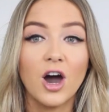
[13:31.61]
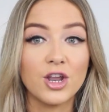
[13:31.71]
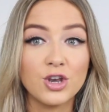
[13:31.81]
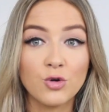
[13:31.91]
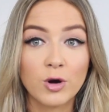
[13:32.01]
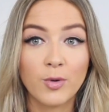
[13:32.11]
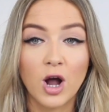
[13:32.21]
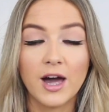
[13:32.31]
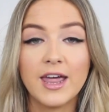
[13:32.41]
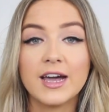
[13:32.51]
on a newer
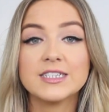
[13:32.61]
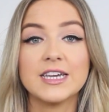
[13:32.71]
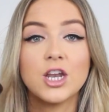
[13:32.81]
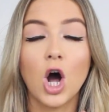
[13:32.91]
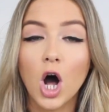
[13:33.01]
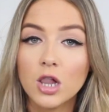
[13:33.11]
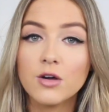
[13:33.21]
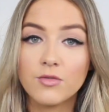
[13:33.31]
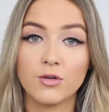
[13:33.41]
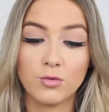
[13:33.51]
product. And
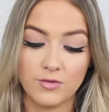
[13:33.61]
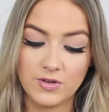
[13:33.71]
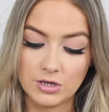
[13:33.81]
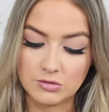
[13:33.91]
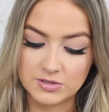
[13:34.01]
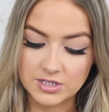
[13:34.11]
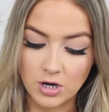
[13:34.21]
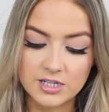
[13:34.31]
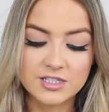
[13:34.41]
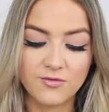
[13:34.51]
all over the reviews
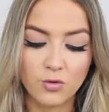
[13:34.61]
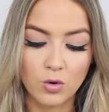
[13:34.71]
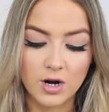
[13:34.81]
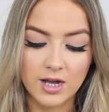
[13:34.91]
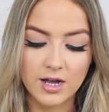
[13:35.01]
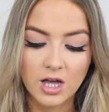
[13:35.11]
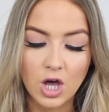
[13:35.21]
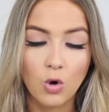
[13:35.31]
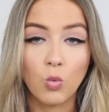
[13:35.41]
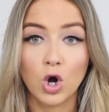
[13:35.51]
on Sephora
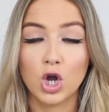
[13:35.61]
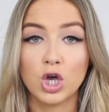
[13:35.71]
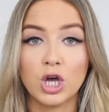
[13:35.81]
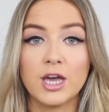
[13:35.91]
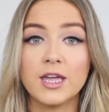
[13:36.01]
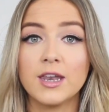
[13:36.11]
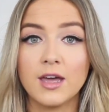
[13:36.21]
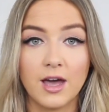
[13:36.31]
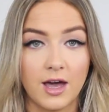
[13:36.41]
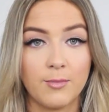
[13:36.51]
were
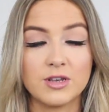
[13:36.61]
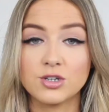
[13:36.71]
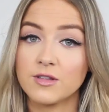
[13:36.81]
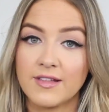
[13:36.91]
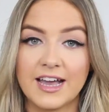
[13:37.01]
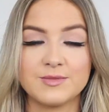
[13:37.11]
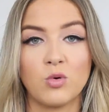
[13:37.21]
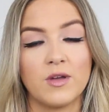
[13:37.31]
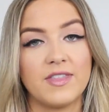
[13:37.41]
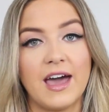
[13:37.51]
good up until the
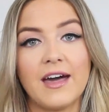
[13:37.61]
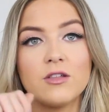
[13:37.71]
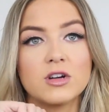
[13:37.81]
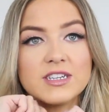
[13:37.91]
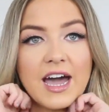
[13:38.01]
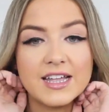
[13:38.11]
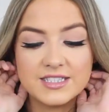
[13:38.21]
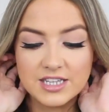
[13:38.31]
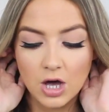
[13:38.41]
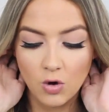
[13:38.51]
last point that I looked
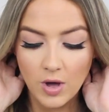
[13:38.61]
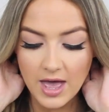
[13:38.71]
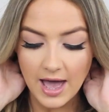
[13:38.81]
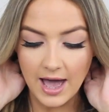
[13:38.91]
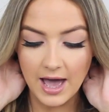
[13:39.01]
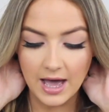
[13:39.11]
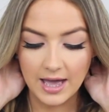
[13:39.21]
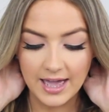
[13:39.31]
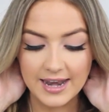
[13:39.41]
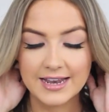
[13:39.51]
at. So
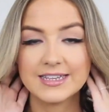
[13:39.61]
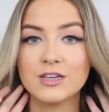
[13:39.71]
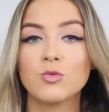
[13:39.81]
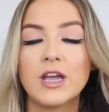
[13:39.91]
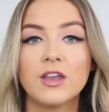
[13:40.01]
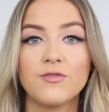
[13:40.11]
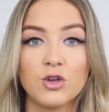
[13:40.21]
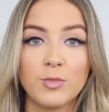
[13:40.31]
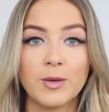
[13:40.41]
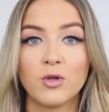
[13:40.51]
and I did read a
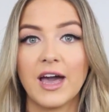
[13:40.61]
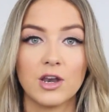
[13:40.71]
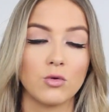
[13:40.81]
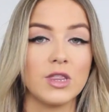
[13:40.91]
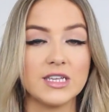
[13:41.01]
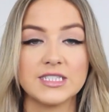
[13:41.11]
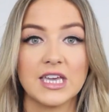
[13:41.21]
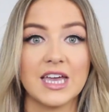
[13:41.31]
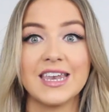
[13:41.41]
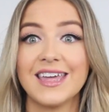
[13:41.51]
few people had oily
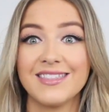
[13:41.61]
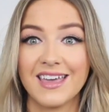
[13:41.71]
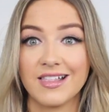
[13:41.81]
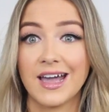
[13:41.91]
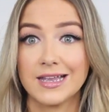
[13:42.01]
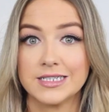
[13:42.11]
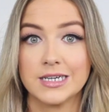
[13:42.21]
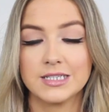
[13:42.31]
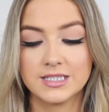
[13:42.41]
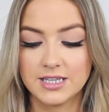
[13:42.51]
skin and they liked
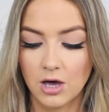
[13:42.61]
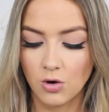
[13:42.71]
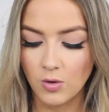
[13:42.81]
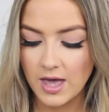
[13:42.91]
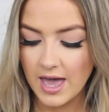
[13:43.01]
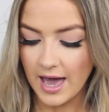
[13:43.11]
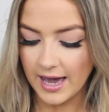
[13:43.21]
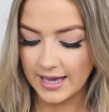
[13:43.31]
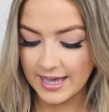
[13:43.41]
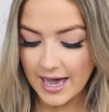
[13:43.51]
it. So
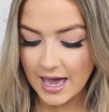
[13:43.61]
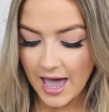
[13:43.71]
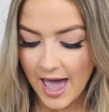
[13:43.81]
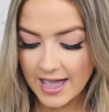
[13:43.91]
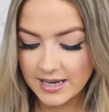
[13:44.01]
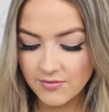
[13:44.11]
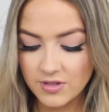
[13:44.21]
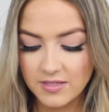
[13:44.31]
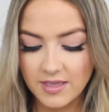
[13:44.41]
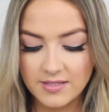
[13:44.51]
yeah, I
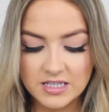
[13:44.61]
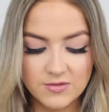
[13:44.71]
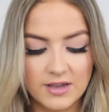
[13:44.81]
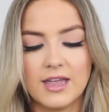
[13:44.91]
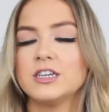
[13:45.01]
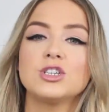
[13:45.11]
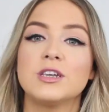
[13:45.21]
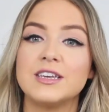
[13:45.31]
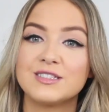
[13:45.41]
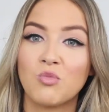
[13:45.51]
definitely think this
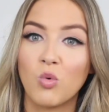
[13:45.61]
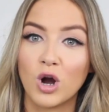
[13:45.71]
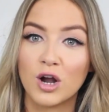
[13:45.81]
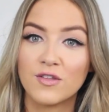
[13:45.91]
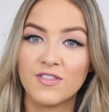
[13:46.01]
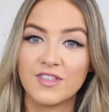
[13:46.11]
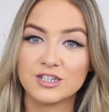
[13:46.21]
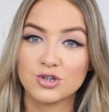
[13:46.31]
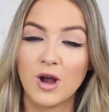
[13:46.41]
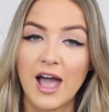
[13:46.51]
foundation is worth
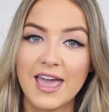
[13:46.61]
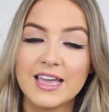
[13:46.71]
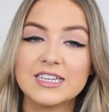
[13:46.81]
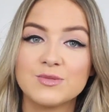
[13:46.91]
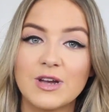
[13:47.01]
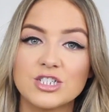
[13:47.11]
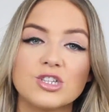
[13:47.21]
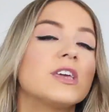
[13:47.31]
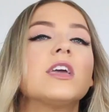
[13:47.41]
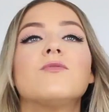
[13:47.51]
trying,
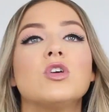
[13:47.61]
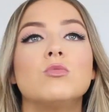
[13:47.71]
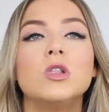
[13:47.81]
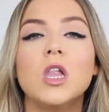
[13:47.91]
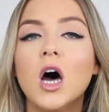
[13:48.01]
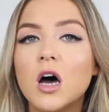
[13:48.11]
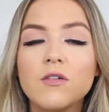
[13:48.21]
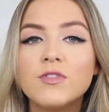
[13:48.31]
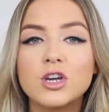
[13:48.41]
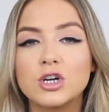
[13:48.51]
especially if you
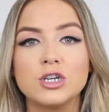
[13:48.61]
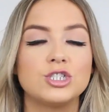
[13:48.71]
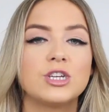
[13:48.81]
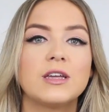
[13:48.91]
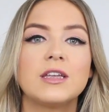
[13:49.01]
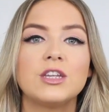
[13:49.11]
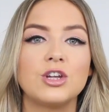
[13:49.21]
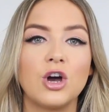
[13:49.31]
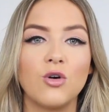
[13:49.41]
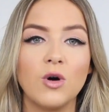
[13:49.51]
love the cushion,
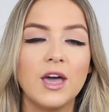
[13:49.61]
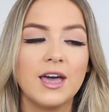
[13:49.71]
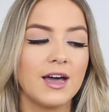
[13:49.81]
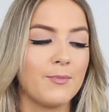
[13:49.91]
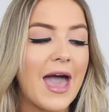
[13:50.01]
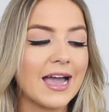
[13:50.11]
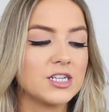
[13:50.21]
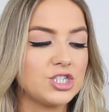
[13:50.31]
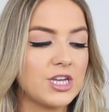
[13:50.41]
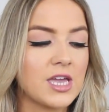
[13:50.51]
you know,
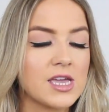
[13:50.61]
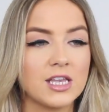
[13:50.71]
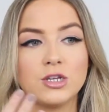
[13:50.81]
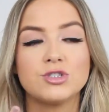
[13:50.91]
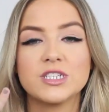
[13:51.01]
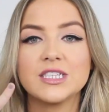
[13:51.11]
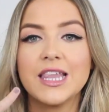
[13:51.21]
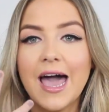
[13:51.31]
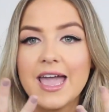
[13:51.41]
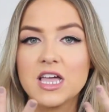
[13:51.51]
packaging and you just
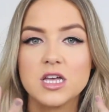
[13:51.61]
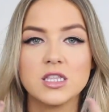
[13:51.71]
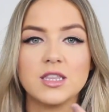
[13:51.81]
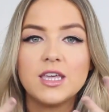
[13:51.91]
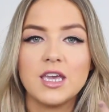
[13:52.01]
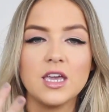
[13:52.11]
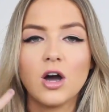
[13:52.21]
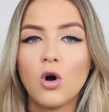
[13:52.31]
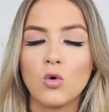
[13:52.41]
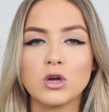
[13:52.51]
like the
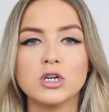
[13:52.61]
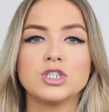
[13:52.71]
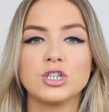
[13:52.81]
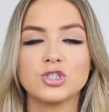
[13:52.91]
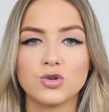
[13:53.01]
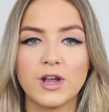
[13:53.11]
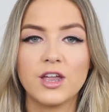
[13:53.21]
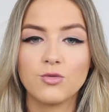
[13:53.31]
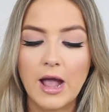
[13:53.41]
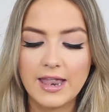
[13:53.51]
whole cushion
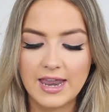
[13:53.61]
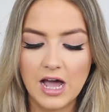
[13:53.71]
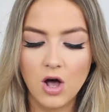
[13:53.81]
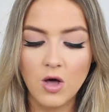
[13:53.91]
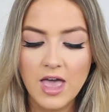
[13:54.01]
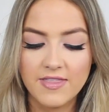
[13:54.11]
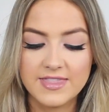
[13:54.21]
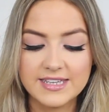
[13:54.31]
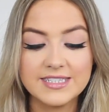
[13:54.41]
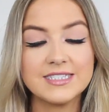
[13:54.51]
trend right now.
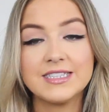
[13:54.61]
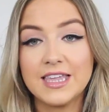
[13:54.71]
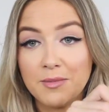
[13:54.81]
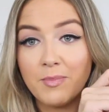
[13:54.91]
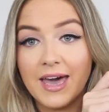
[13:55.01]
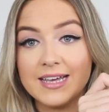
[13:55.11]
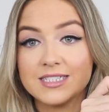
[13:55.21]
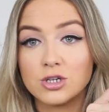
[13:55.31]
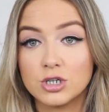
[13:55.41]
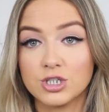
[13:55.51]
This is the
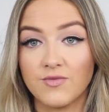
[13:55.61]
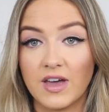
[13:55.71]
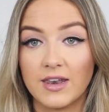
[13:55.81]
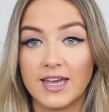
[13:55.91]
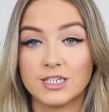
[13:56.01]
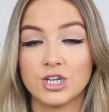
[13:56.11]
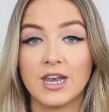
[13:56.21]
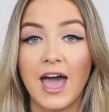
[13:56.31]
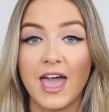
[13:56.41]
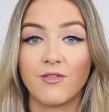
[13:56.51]
best cushion
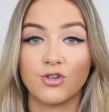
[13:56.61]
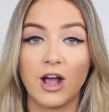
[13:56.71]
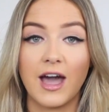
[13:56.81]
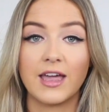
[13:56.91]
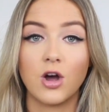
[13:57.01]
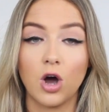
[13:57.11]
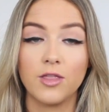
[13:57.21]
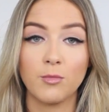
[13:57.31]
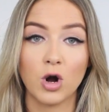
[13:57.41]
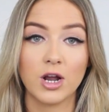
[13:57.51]
foundation I have tried
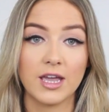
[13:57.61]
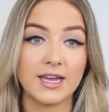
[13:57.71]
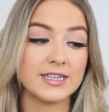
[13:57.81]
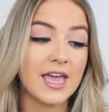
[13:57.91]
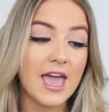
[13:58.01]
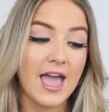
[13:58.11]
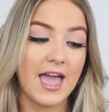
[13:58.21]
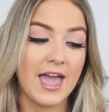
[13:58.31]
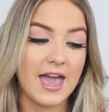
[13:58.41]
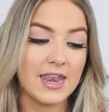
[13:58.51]
on the market.
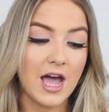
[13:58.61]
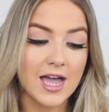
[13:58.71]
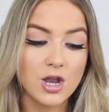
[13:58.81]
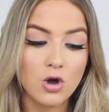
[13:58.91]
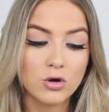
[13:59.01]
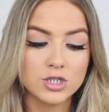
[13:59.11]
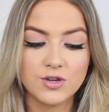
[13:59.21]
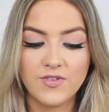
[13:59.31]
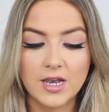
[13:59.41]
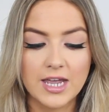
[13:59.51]
And I know
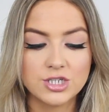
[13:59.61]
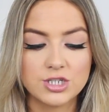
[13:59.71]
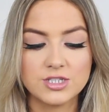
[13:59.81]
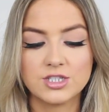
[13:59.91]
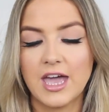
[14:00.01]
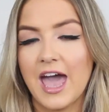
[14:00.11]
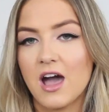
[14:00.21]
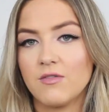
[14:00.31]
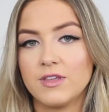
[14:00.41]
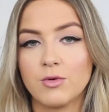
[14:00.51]
cushion foundations
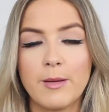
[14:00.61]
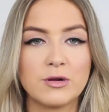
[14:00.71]
have the